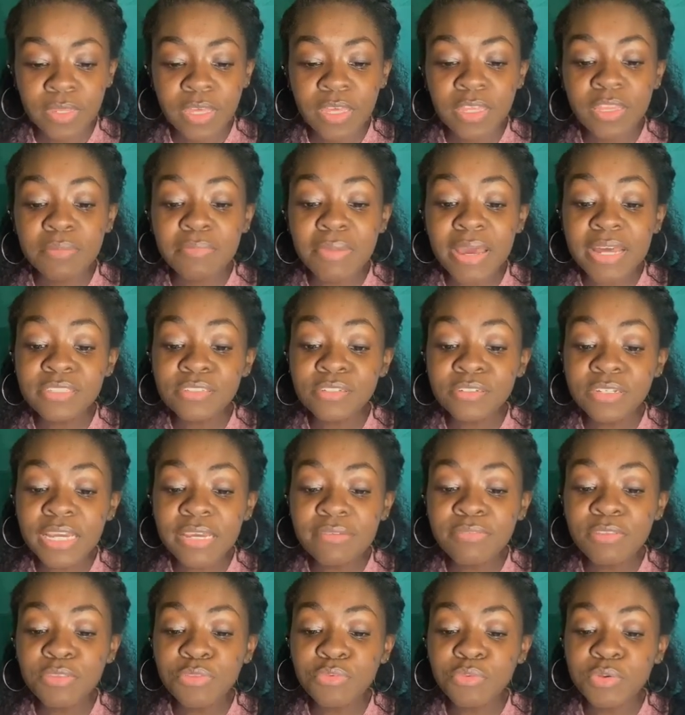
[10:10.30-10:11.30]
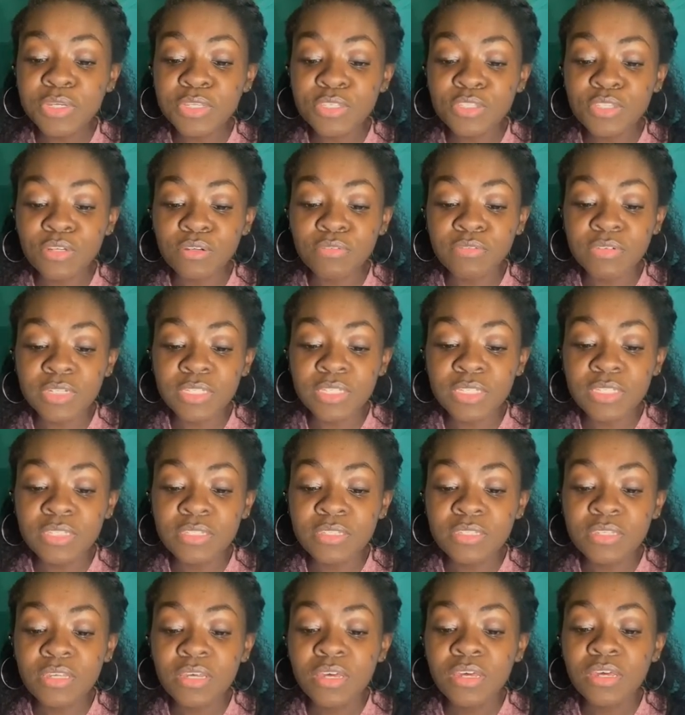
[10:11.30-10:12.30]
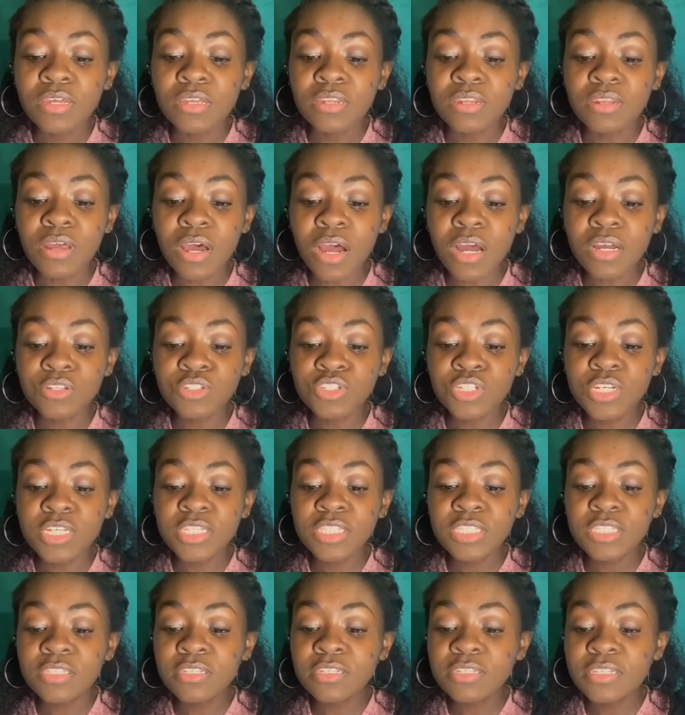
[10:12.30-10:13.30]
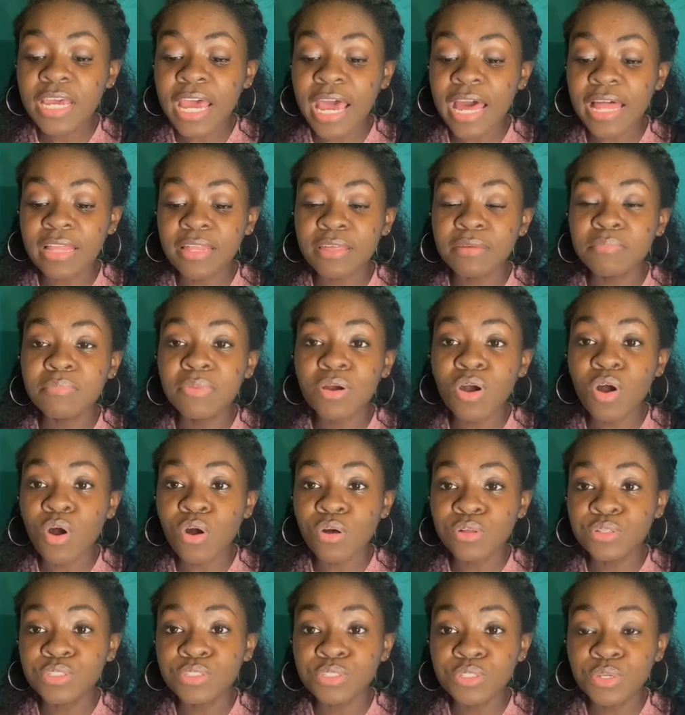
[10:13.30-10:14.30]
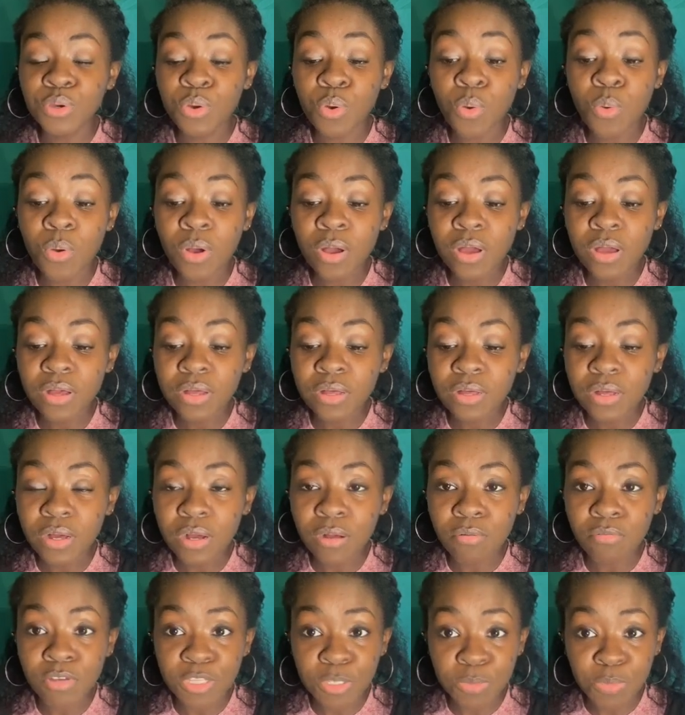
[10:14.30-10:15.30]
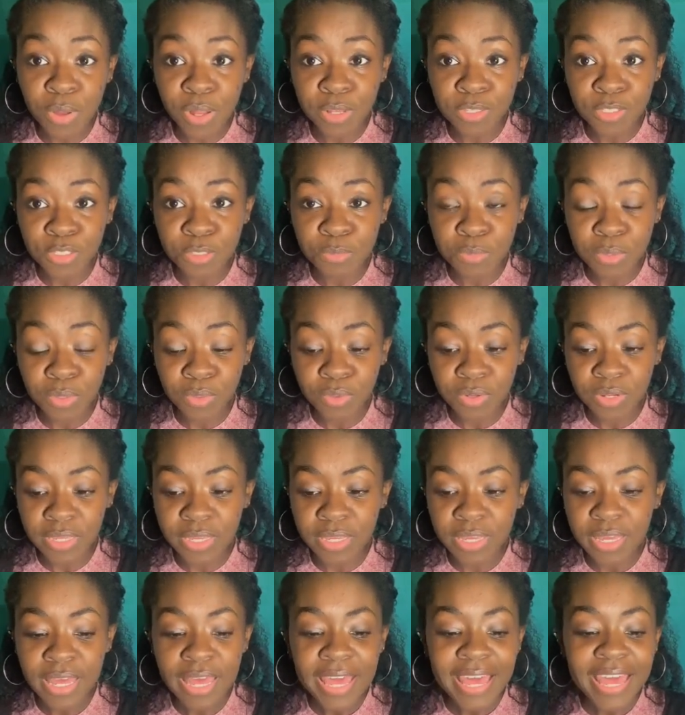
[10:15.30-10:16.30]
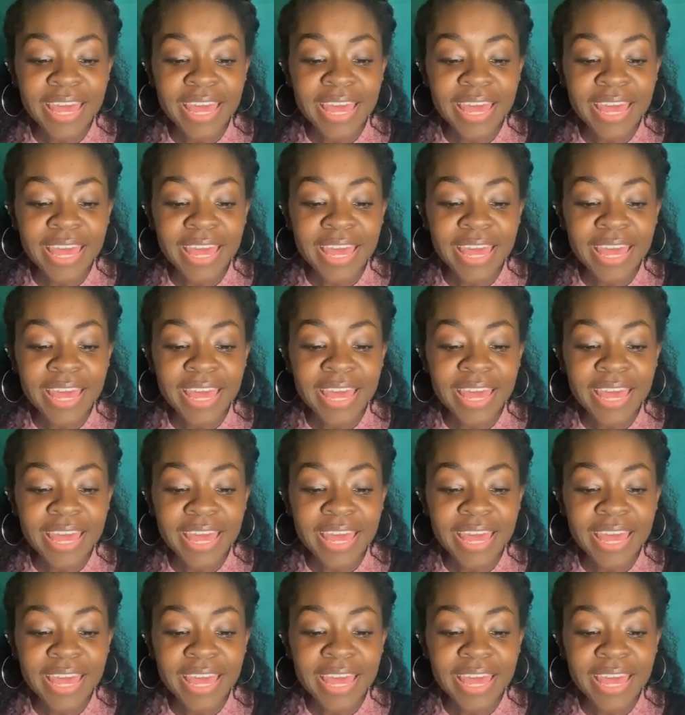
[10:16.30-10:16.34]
The master gave the three servants not just the talent, but also a responsibility.